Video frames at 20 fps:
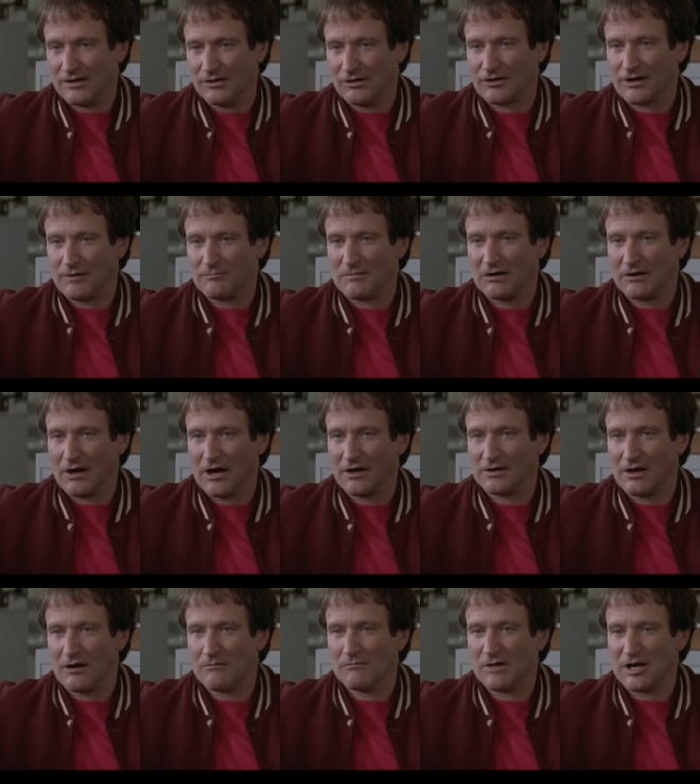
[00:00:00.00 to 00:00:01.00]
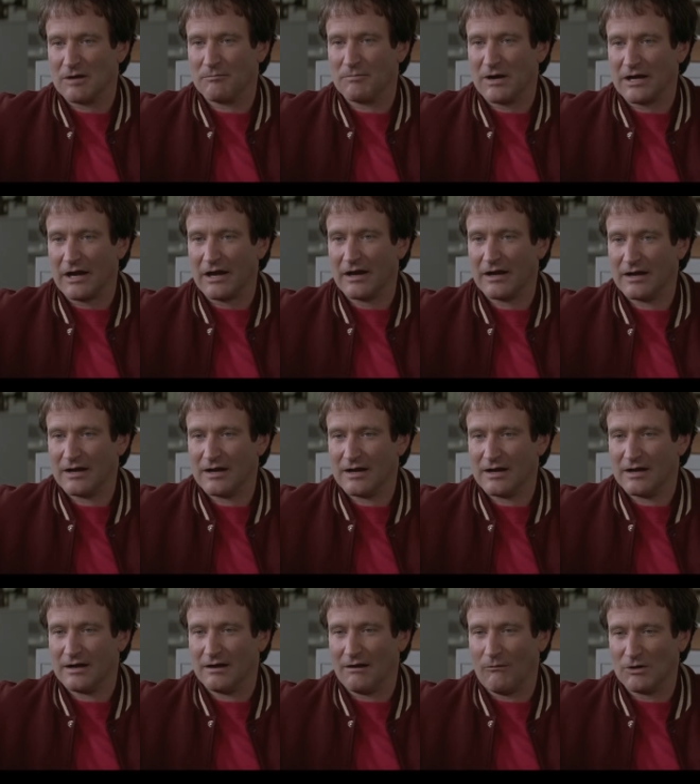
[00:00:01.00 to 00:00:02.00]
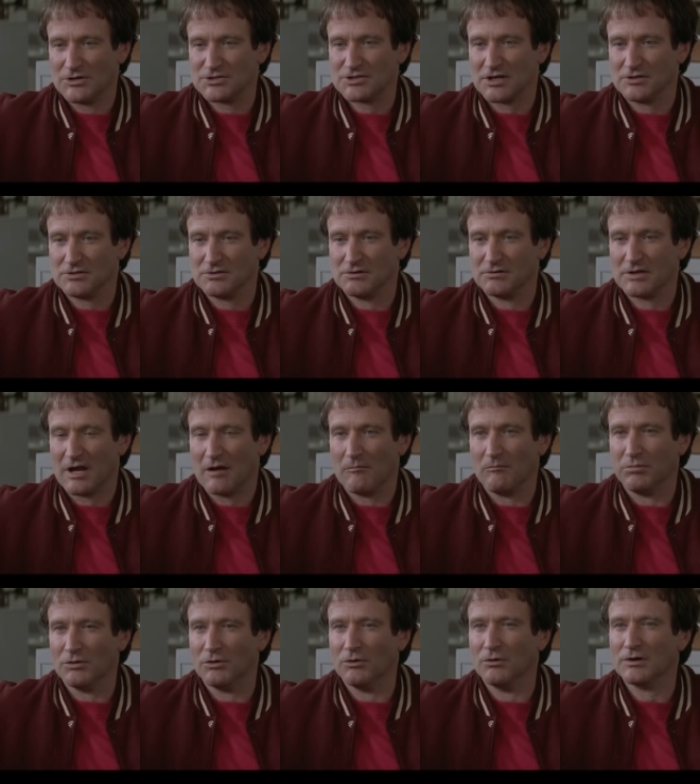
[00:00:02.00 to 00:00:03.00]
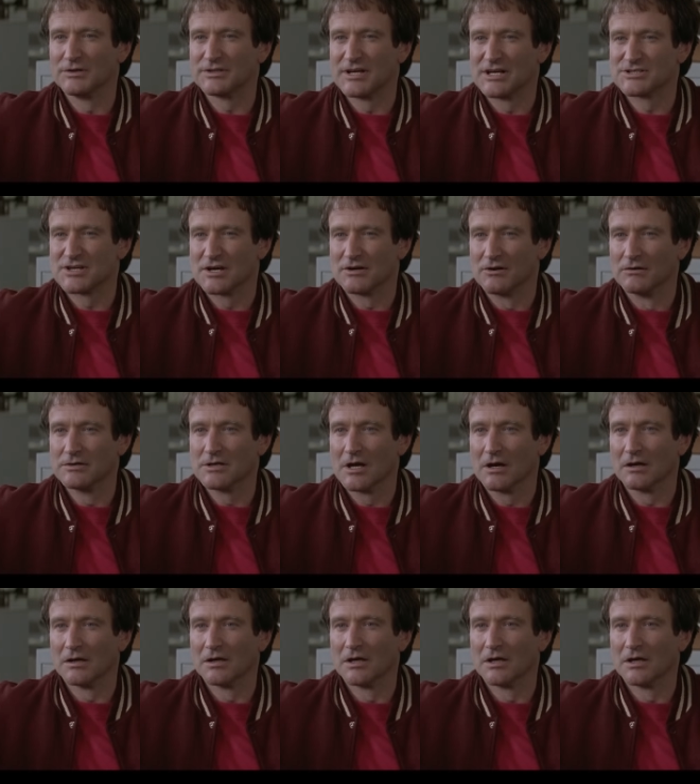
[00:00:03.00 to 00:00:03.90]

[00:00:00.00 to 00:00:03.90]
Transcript: Look at me right now, Moneypenny. One time do that bow and get to know you.